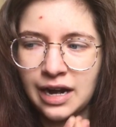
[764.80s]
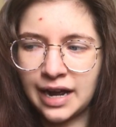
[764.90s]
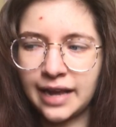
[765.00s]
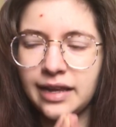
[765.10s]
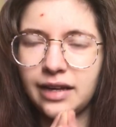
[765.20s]

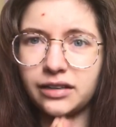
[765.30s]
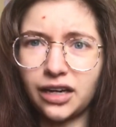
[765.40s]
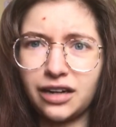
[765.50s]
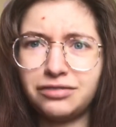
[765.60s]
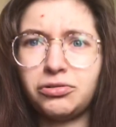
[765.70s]
I can
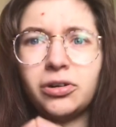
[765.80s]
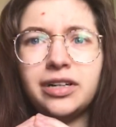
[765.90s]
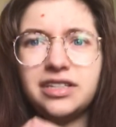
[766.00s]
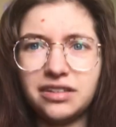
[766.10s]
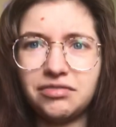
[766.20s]
offer a
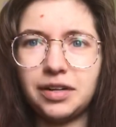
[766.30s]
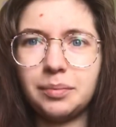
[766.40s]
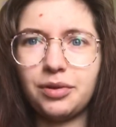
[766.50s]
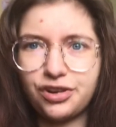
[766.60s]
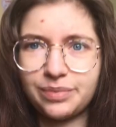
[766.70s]
different
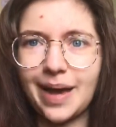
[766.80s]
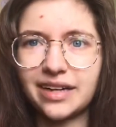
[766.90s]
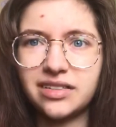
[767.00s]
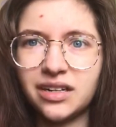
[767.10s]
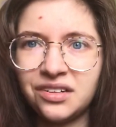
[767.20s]

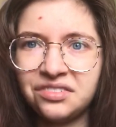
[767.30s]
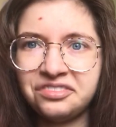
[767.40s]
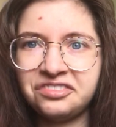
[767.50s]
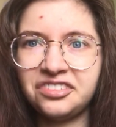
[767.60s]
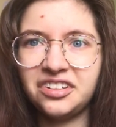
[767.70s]
perspective
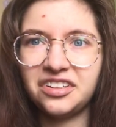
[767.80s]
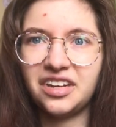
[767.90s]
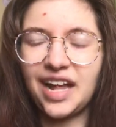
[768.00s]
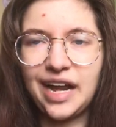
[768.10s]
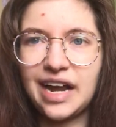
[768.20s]

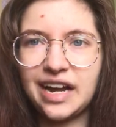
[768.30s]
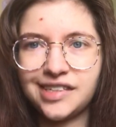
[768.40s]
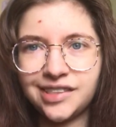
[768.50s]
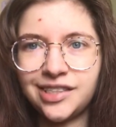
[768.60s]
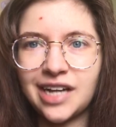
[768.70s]

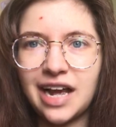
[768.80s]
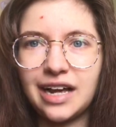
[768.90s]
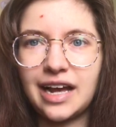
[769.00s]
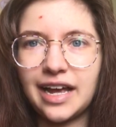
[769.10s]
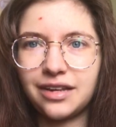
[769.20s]
and
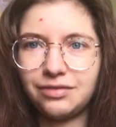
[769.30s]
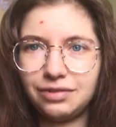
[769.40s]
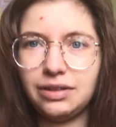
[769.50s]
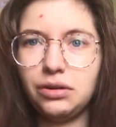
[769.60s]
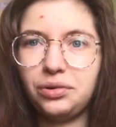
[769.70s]
I can
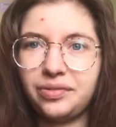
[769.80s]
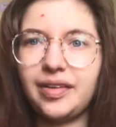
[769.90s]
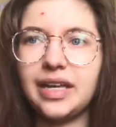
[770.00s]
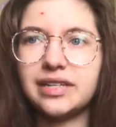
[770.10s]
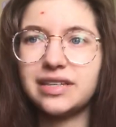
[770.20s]
view
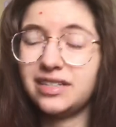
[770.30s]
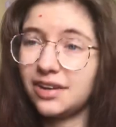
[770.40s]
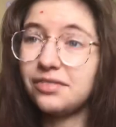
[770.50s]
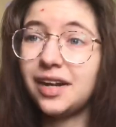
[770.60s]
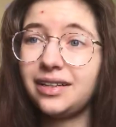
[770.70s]
things
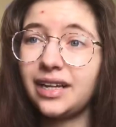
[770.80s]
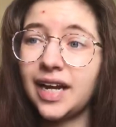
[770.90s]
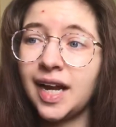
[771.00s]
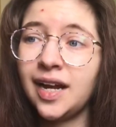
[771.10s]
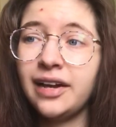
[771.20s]

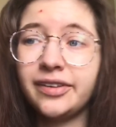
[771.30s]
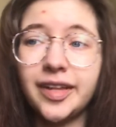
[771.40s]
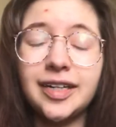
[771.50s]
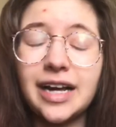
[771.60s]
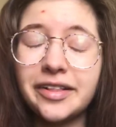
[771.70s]
differently
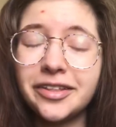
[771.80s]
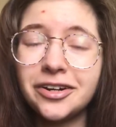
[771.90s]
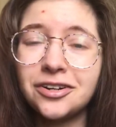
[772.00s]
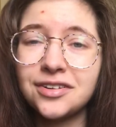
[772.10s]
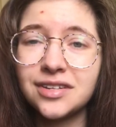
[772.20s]
than
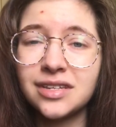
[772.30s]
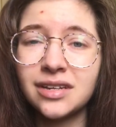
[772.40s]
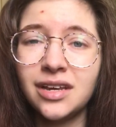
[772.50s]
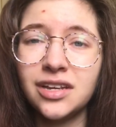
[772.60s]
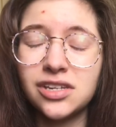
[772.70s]
others,
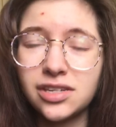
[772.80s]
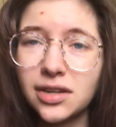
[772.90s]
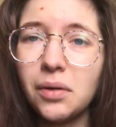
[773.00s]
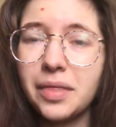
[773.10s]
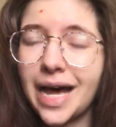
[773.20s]

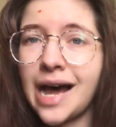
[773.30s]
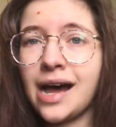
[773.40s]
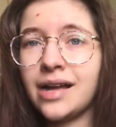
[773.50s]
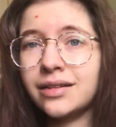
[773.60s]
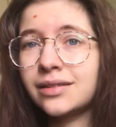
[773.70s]
so
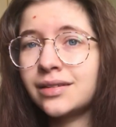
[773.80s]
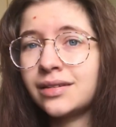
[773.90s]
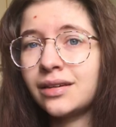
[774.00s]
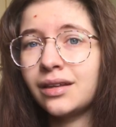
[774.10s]
that